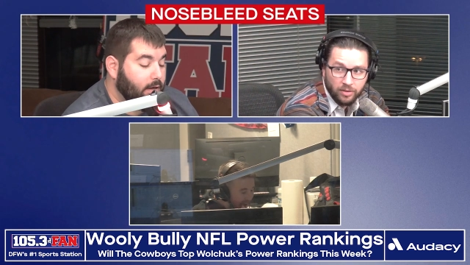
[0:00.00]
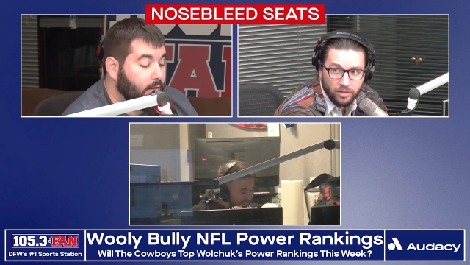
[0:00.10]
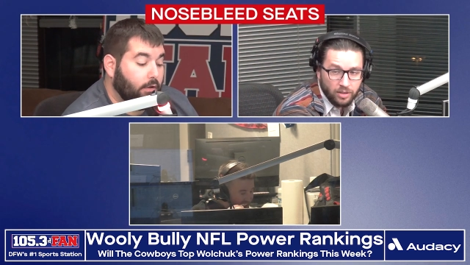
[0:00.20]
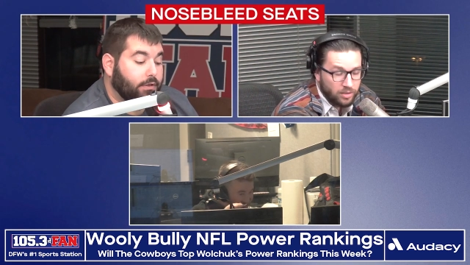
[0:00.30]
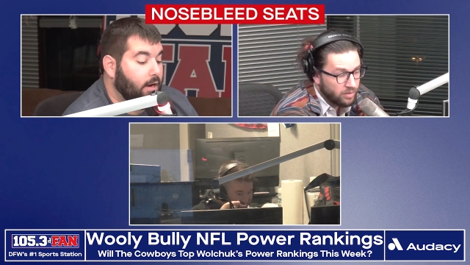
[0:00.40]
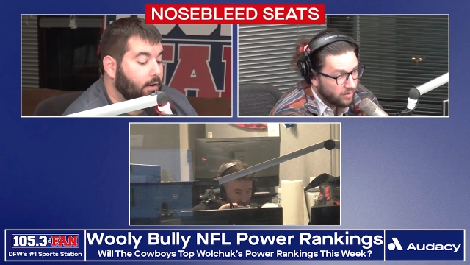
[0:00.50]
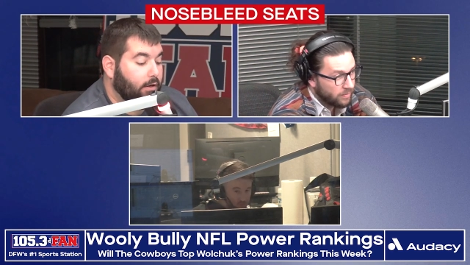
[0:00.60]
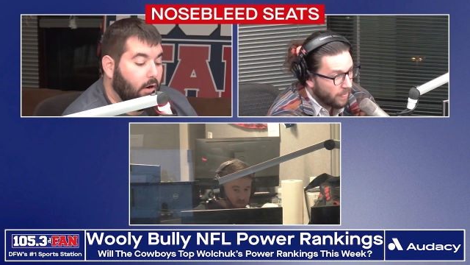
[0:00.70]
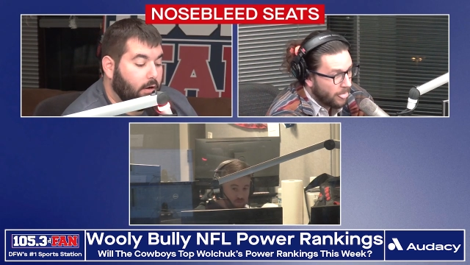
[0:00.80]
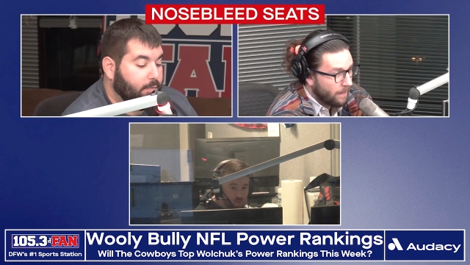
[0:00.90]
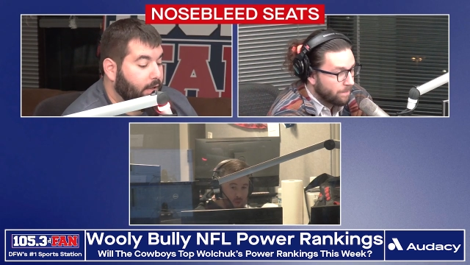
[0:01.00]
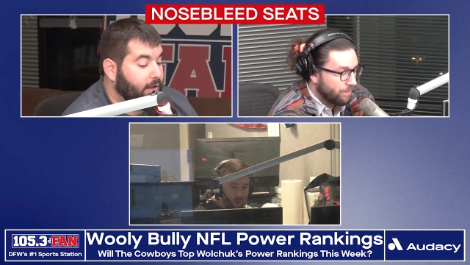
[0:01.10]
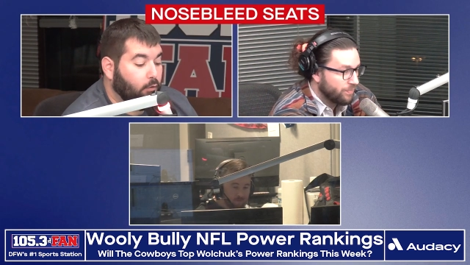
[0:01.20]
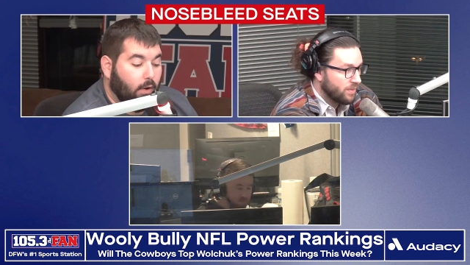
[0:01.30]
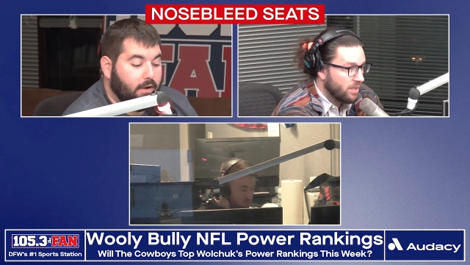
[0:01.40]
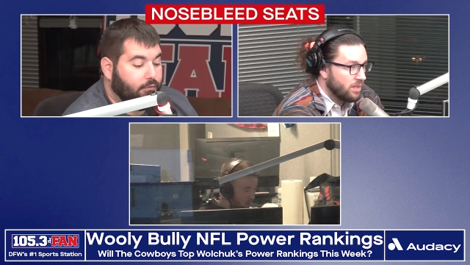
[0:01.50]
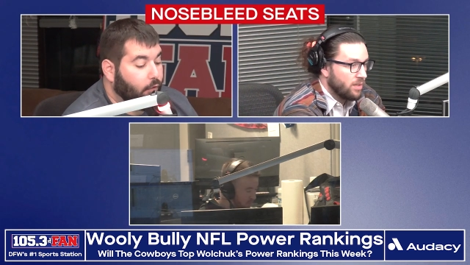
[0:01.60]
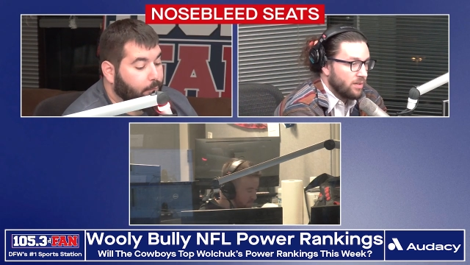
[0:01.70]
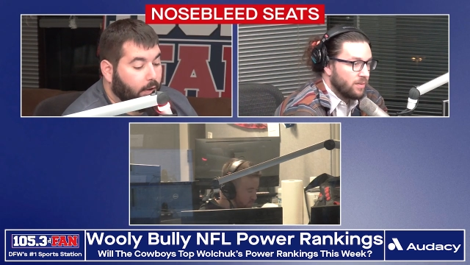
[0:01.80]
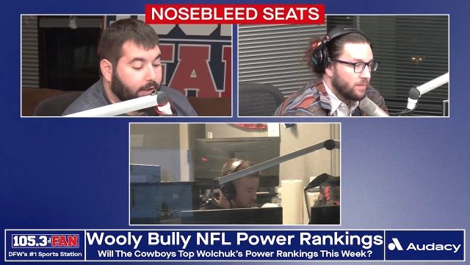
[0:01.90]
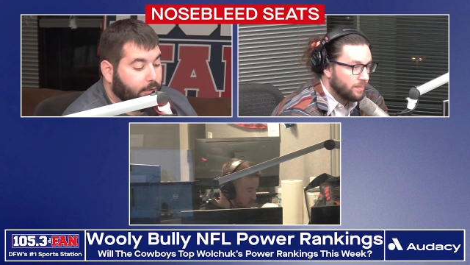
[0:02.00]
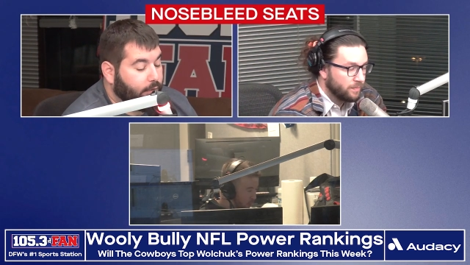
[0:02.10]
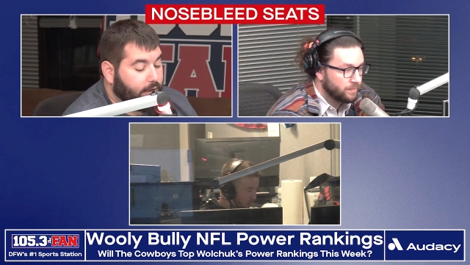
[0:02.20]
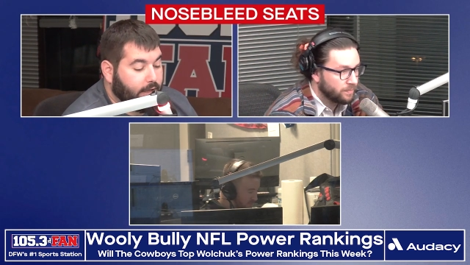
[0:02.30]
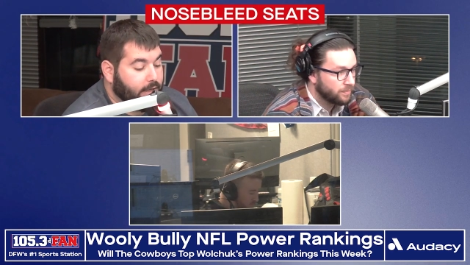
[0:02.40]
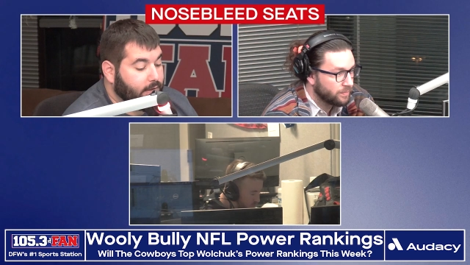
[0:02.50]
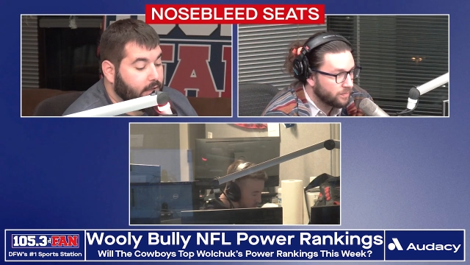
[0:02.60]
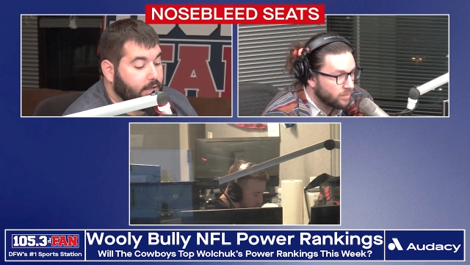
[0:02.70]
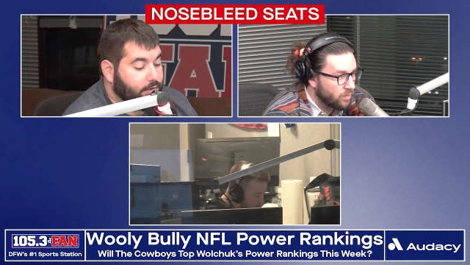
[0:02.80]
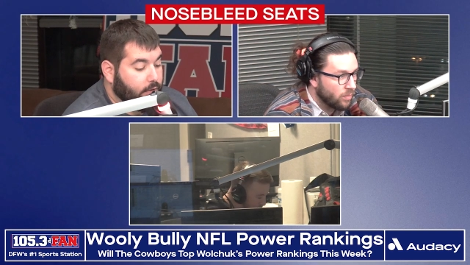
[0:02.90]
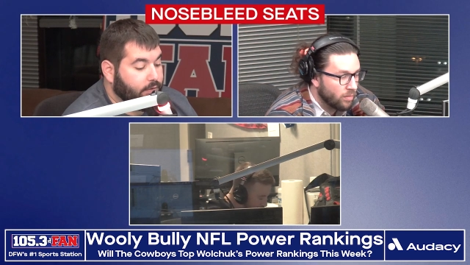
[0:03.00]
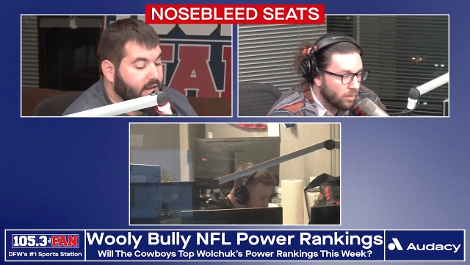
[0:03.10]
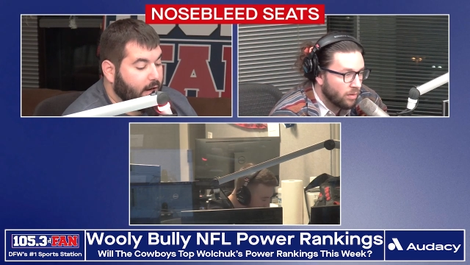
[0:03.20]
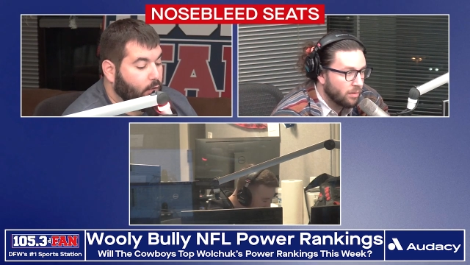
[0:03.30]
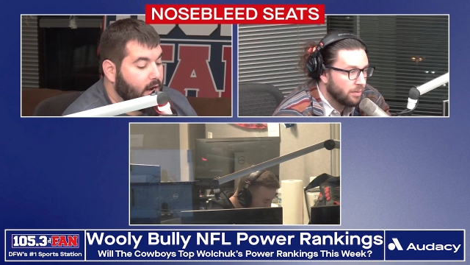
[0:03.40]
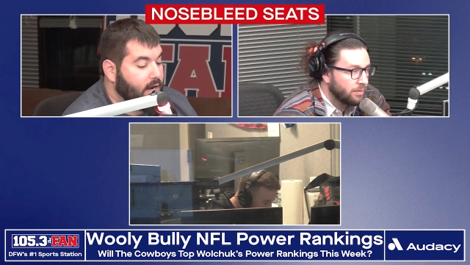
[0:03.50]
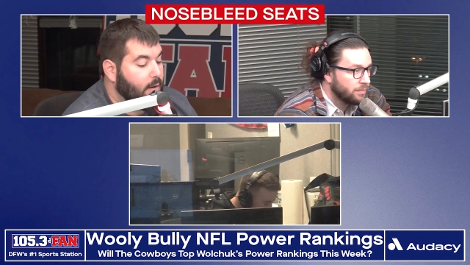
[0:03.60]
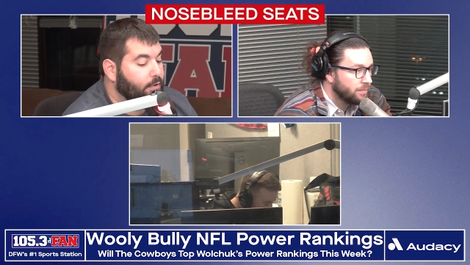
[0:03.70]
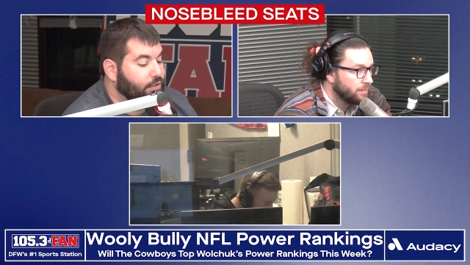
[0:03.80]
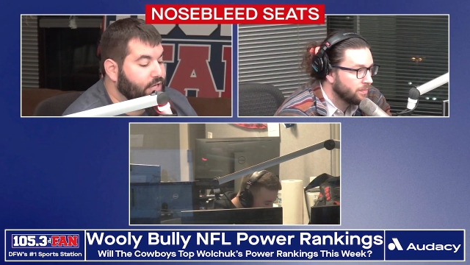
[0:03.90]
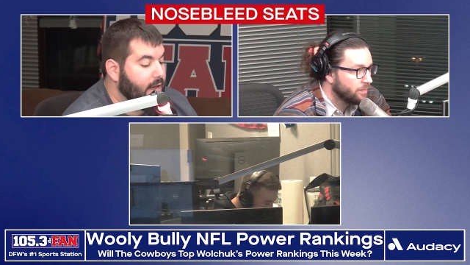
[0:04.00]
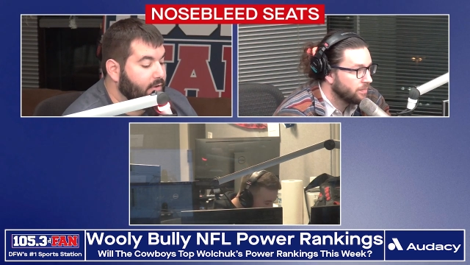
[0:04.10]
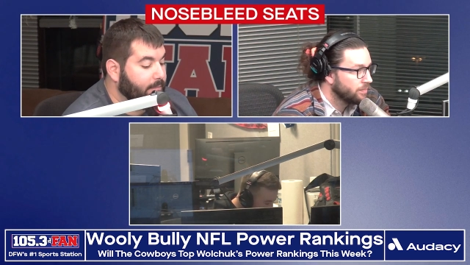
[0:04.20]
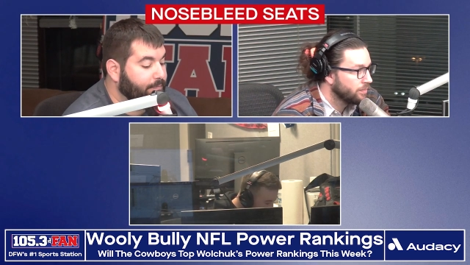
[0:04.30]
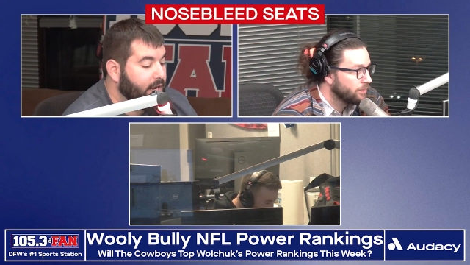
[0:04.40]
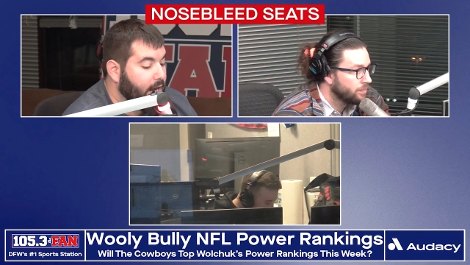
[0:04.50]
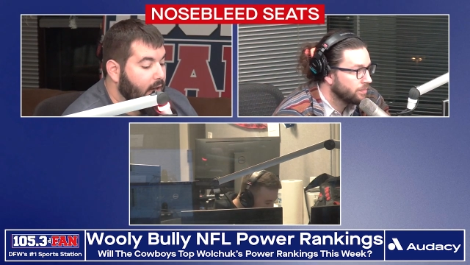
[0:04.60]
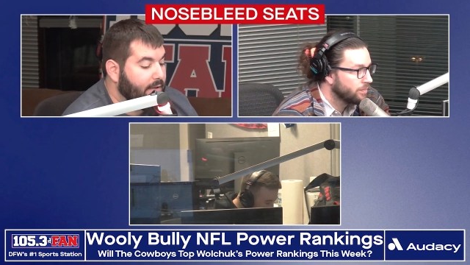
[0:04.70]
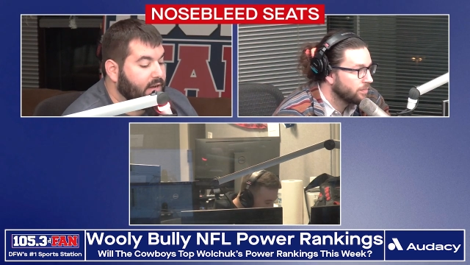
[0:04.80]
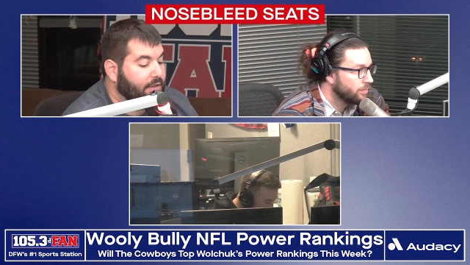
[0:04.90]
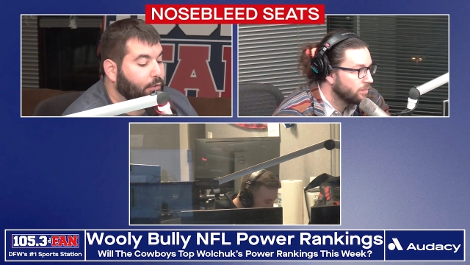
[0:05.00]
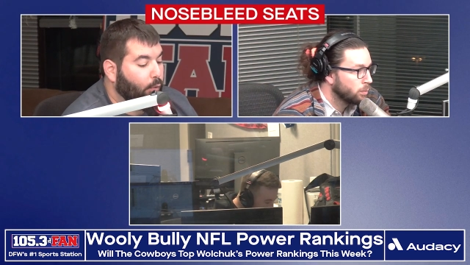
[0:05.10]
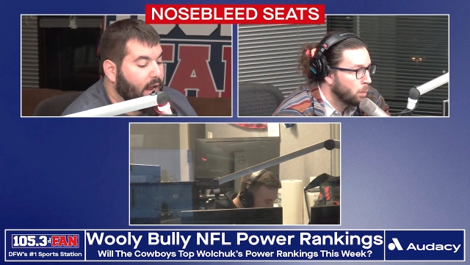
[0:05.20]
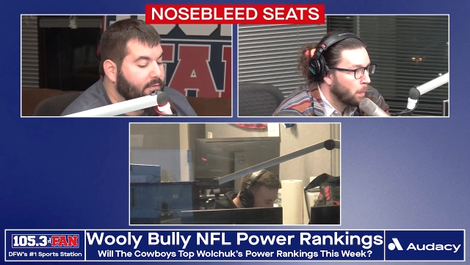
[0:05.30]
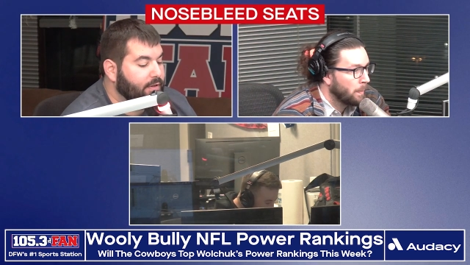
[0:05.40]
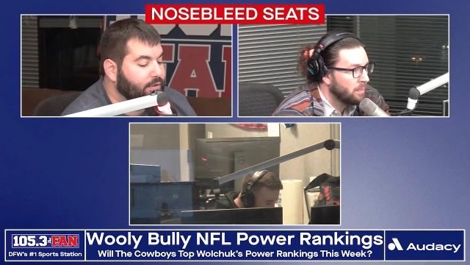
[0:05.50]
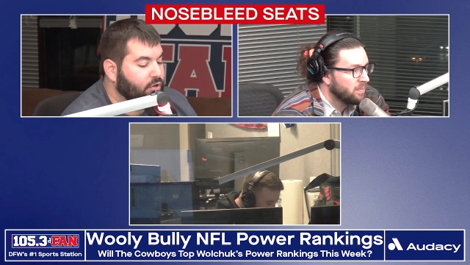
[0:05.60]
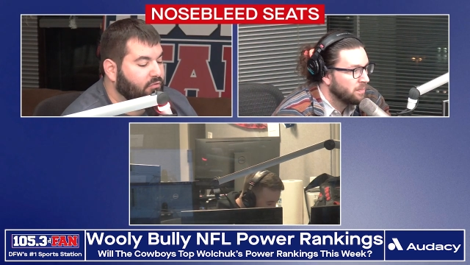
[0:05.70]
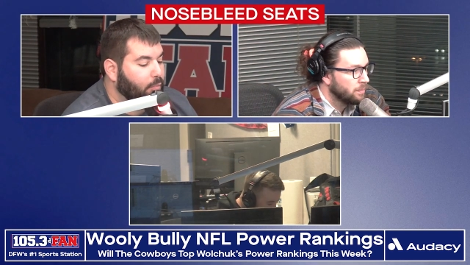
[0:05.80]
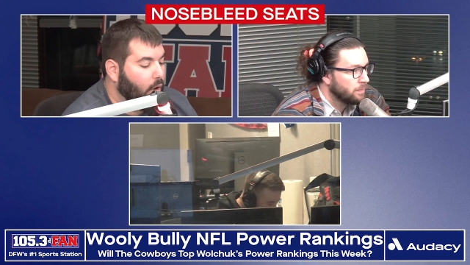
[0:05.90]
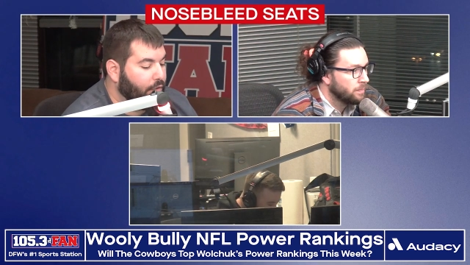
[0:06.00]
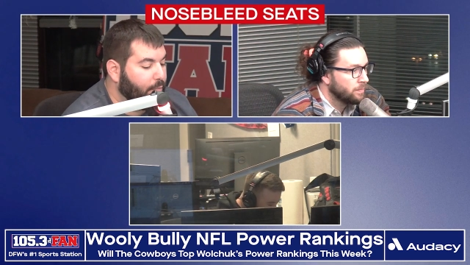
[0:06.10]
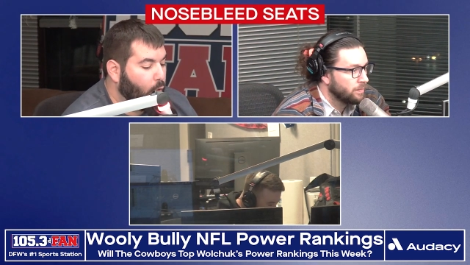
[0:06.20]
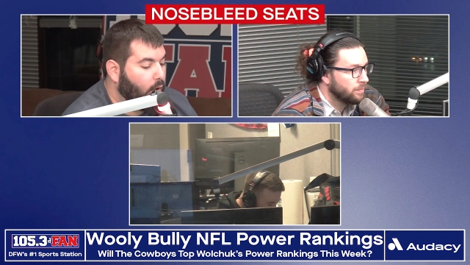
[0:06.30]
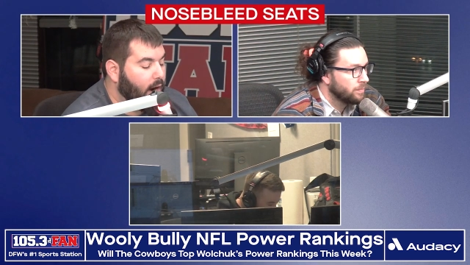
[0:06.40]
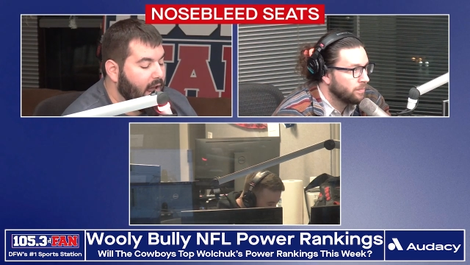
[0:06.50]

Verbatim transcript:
Speaker 1: And look, Derek Carr is playing great football. He really is, and he deserves that credit. Number 7, I've got the Ravens of Baltimore at